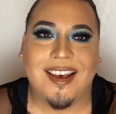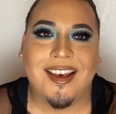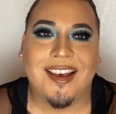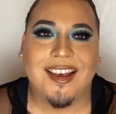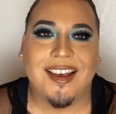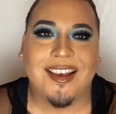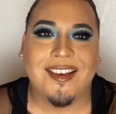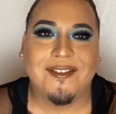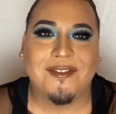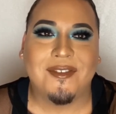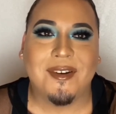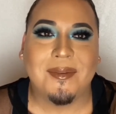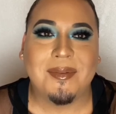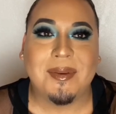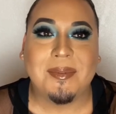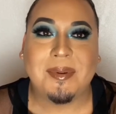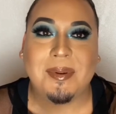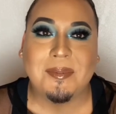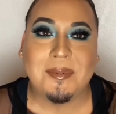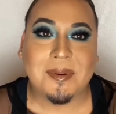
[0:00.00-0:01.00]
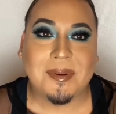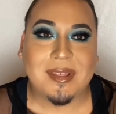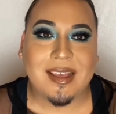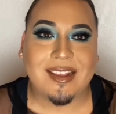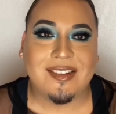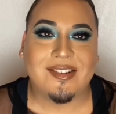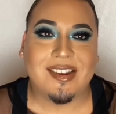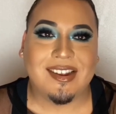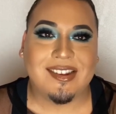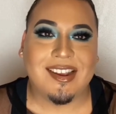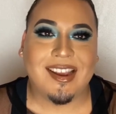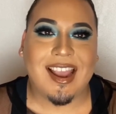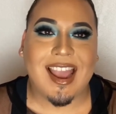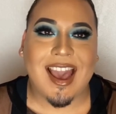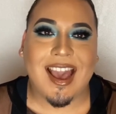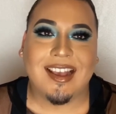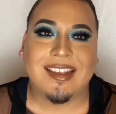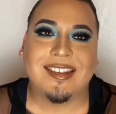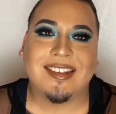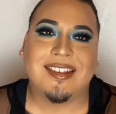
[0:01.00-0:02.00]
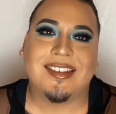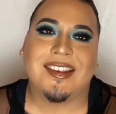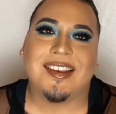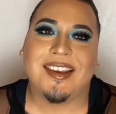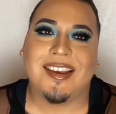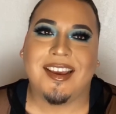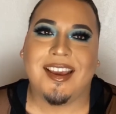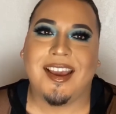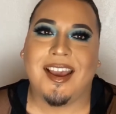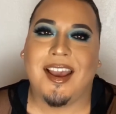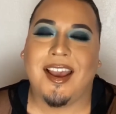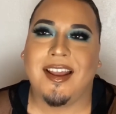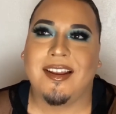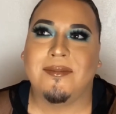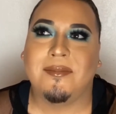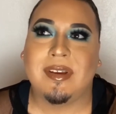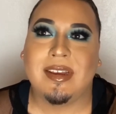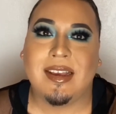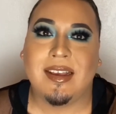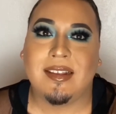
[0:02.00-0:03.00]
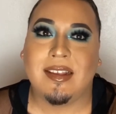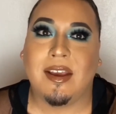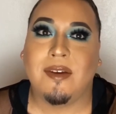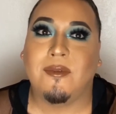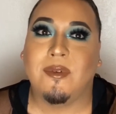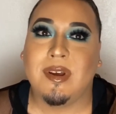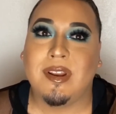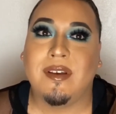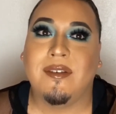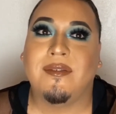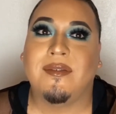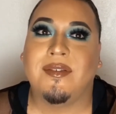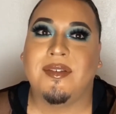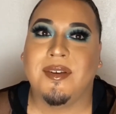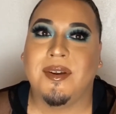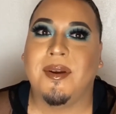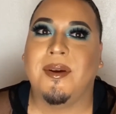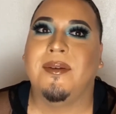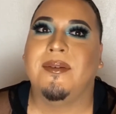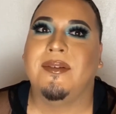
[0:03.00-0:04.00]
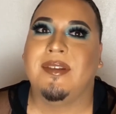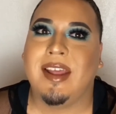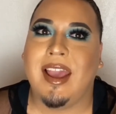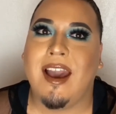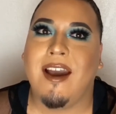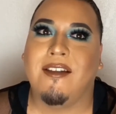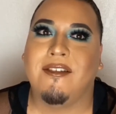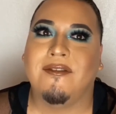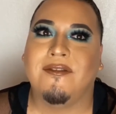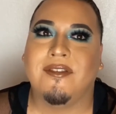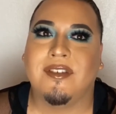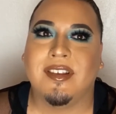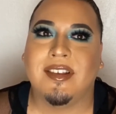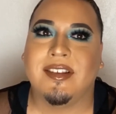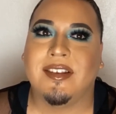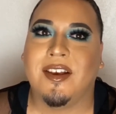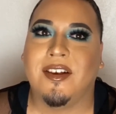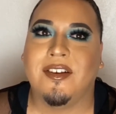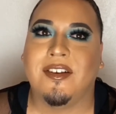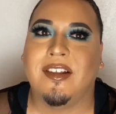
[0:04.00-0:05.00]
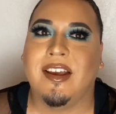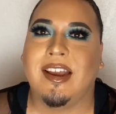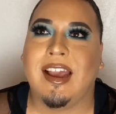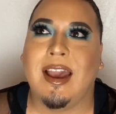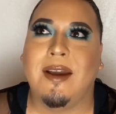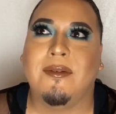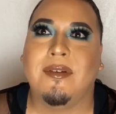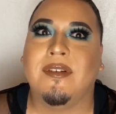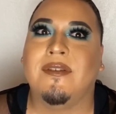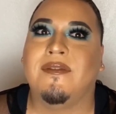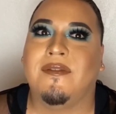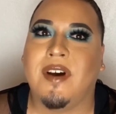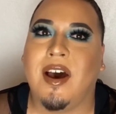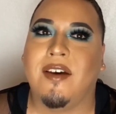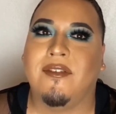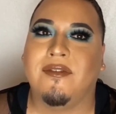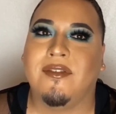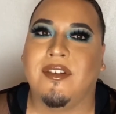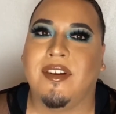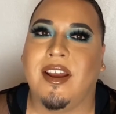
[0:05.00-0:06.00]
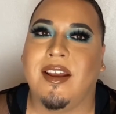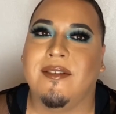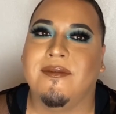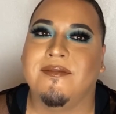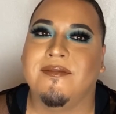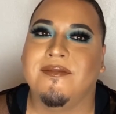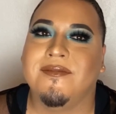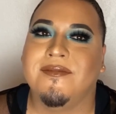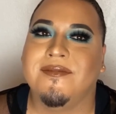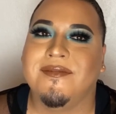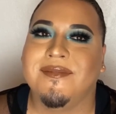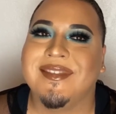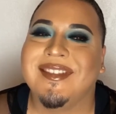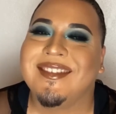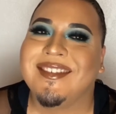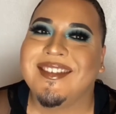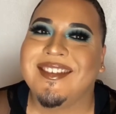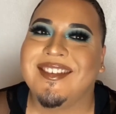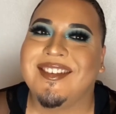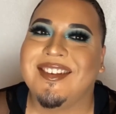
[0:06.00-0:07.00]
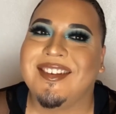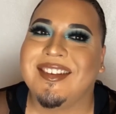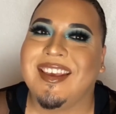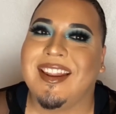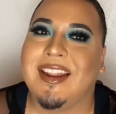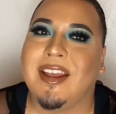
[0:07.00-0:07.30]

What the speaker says: from the people that JJ asked, and because I would have thrown down for this color, like I would have fought for it. Just kidding.